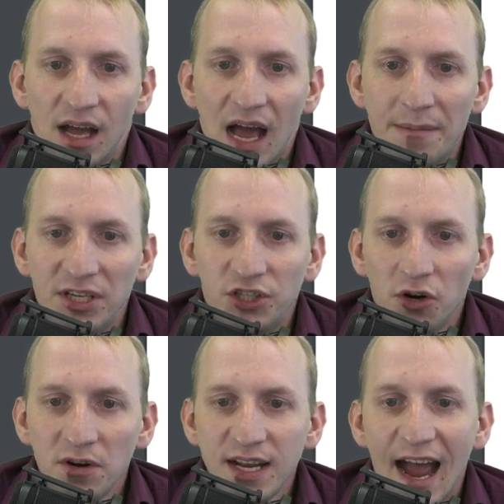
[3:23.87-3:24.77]

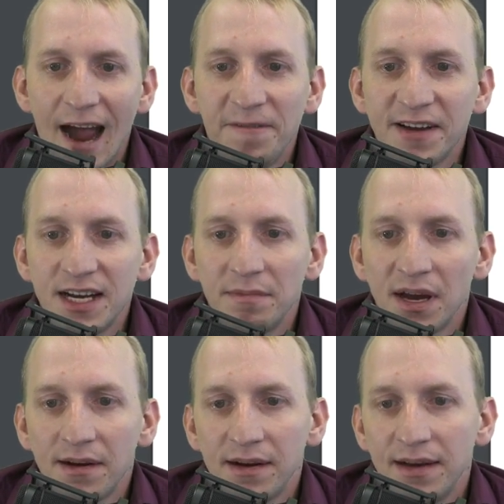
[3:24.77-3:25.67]
majority African
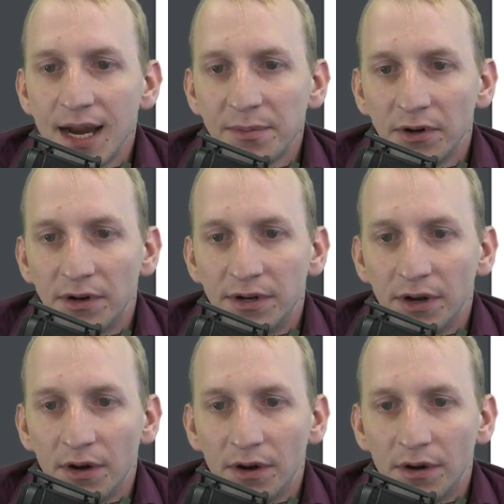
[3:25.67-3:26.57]
American neighborhood
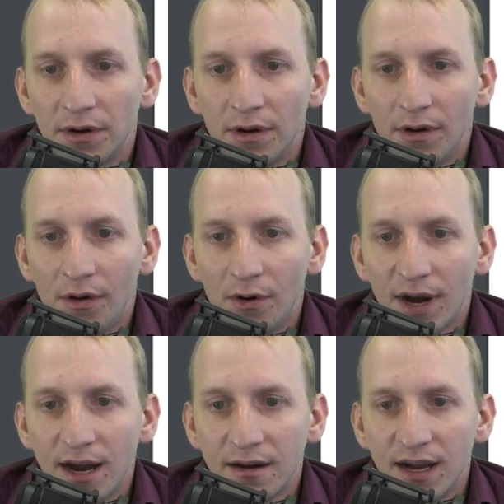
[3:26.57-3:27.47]
or
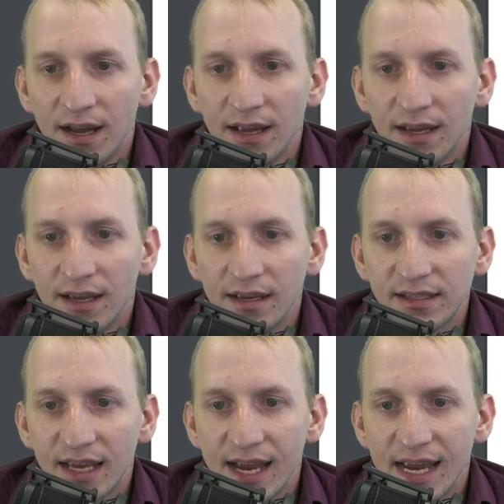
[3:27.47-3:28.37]
area is
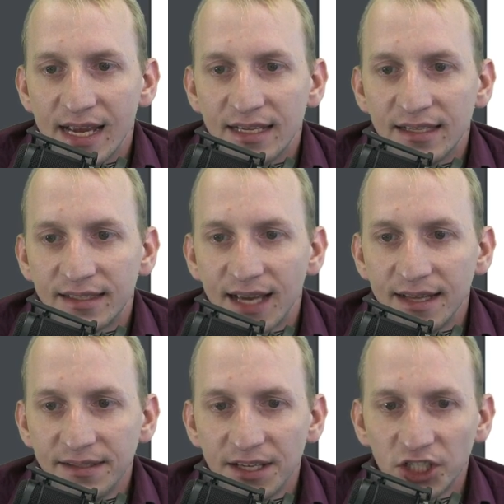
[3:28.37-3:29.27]
a
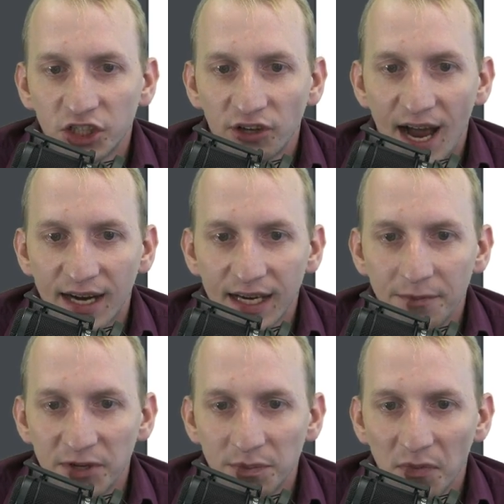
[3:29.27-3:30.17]
census tract in
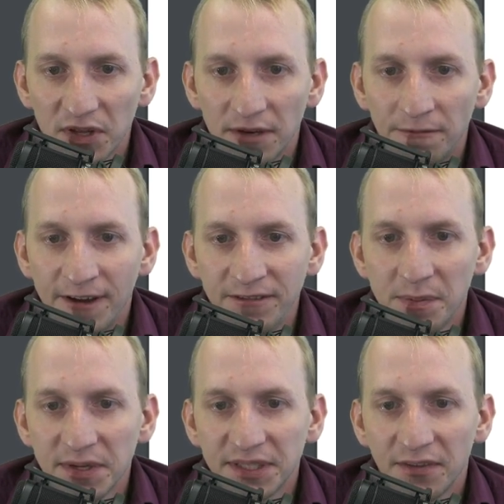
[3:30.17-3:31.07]
which more than
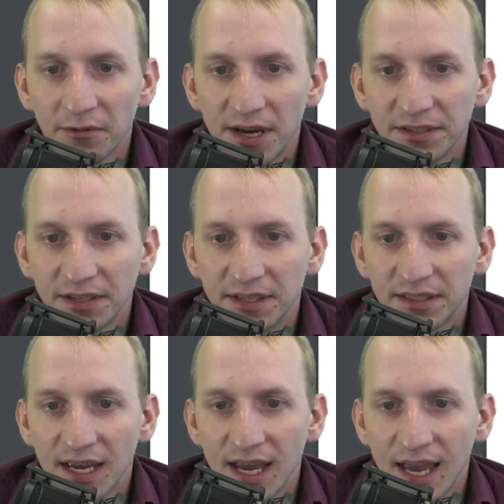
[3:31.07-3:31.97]
50% of the residents
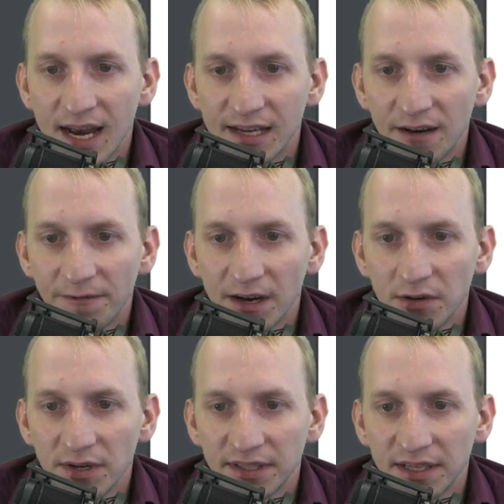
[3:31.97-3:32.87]
in identified
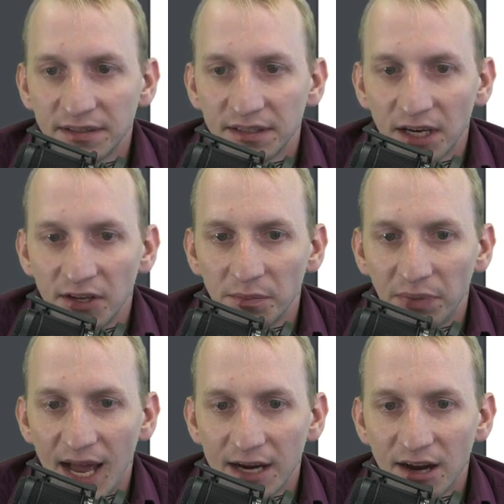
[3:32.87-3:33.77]
U.S. Census are either
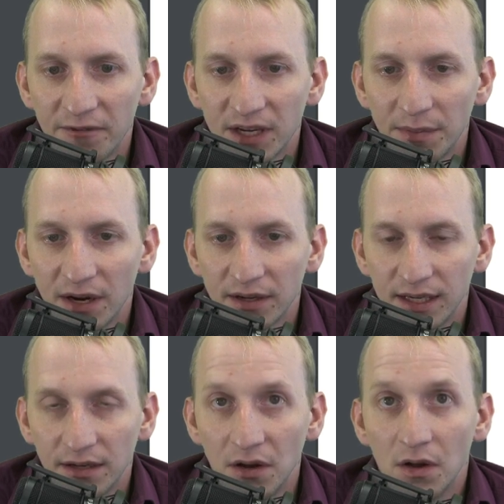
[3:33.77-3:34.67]
black or African
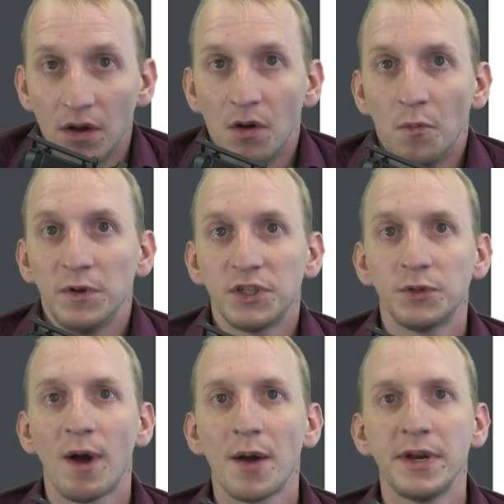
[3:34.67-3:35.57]
American, which is
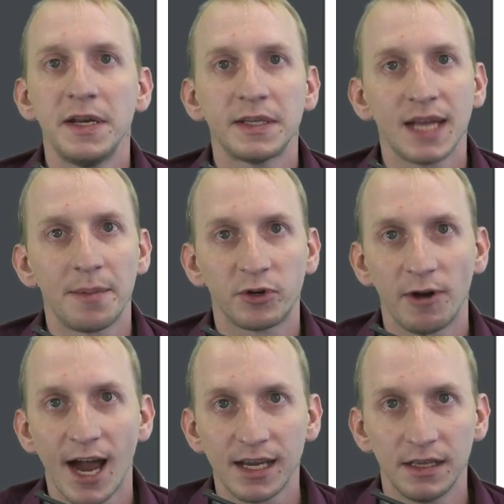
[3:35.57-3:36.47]
why we need to stop
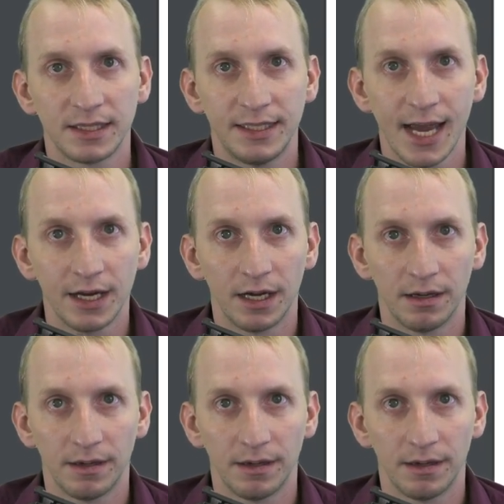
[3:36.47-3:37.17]
tracking this data.